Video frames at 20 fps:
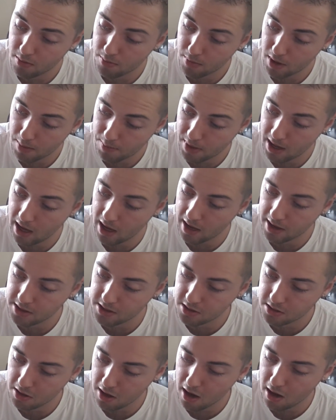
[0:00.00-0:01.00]
appear,
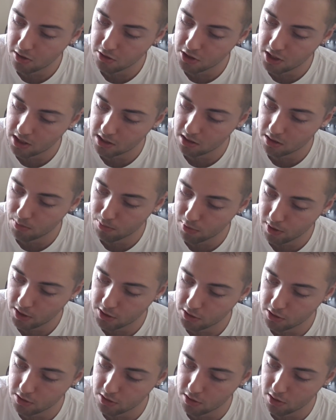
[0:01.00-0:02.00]
start chest
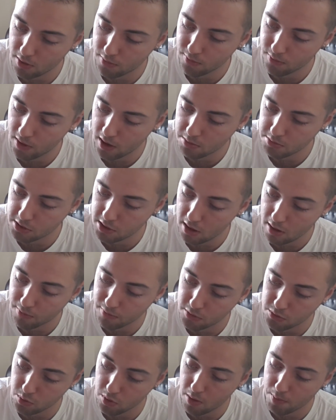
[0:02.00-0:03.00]
compressions on a firm
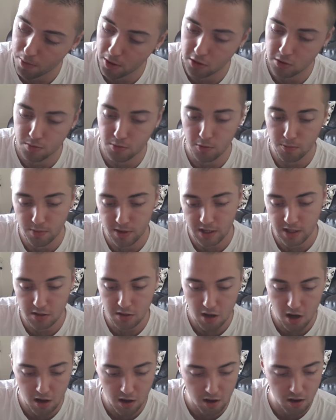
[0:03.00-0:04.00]
surface where possible. Please
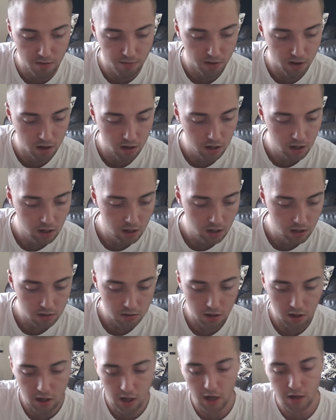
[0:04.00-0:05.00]
turn over.
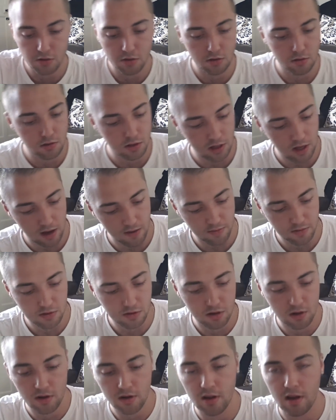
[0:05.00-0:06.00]
So it goes on to the other
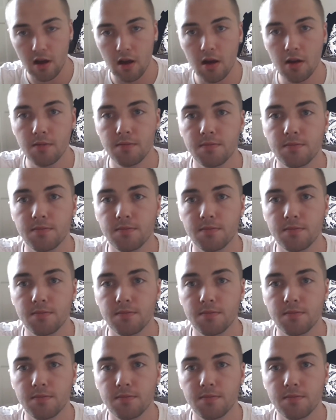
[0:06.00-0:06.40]
side here,